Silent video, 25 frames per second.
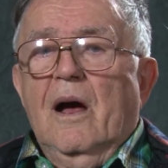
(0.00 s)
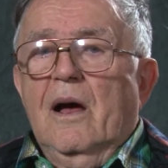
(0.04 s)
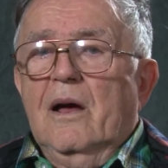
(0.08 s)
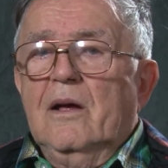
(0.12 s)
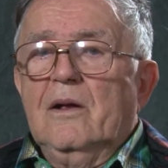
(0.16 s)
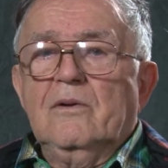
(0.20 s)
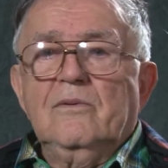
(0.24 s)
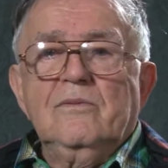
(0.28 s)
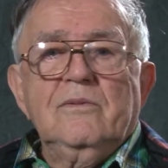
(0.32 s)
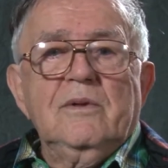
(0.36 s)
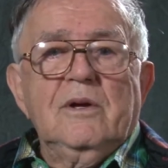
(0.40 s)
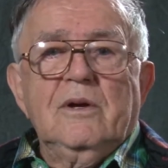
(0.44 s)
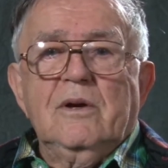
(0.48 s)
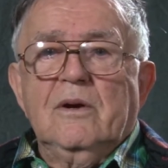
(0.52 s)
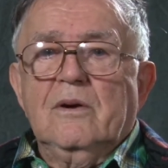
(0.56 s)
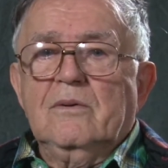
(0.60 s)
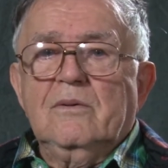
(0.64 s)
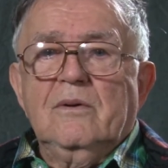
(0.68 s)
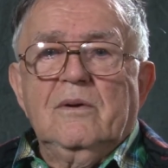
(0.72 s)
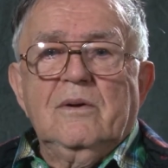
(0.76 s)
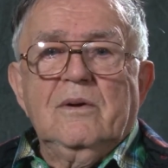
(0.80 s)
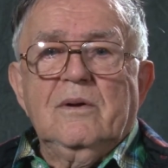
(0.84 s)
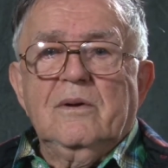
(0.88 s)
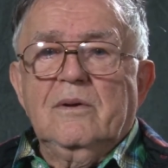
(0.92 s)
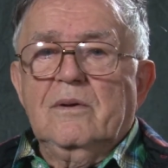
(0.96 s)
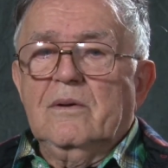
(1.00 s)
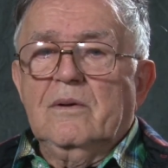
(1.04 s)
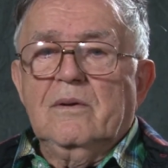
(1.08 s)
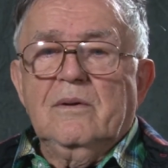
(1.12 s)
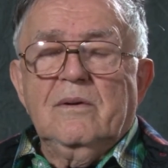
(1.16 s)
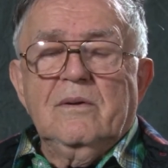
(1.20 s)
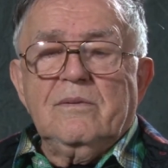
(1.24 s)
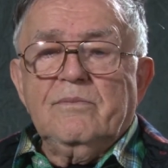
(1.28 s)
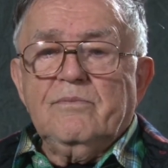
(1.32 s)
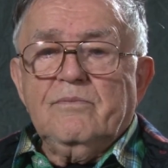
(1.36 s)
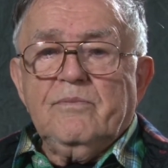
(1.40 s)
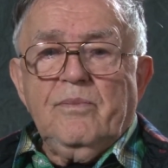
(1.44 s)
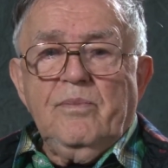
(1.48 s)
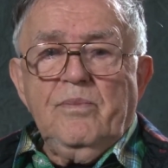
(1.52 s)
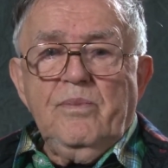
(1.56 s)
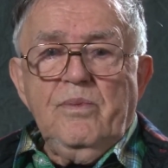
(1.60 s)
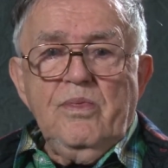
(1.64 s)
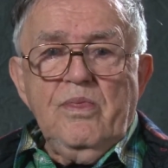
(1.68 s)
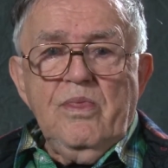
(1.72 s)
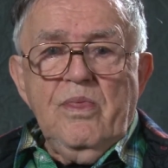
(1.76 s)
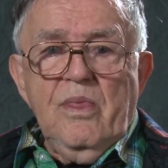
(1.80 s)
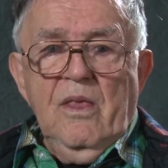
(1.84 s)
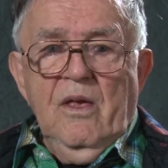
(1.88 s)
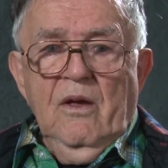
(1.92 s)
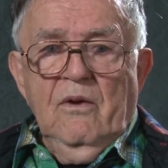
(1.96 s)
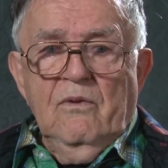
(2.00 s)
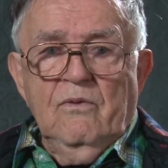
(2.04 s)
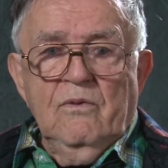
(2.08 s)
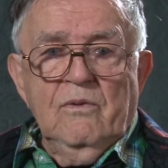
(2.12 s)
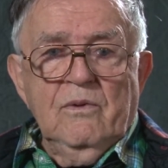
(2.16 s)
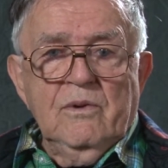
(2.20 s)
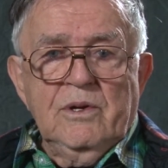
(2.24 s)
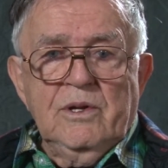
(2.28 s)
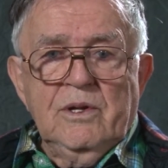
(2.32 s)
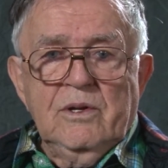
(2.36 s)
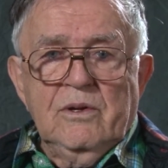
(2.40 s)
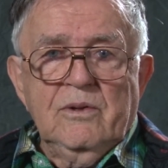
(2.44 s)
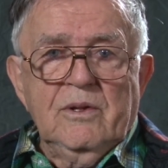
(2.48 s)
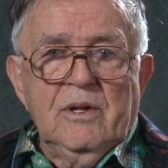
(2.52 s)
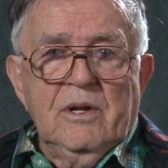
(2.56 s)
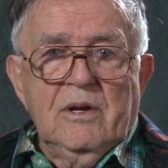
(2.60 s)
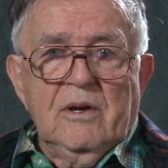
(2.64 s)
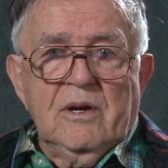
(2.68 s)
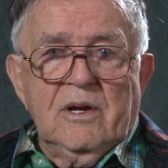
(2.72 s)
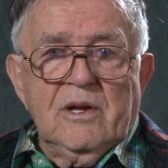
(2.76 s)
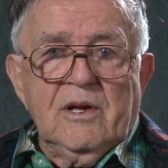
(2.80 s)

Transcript: I don't know. Really don't know.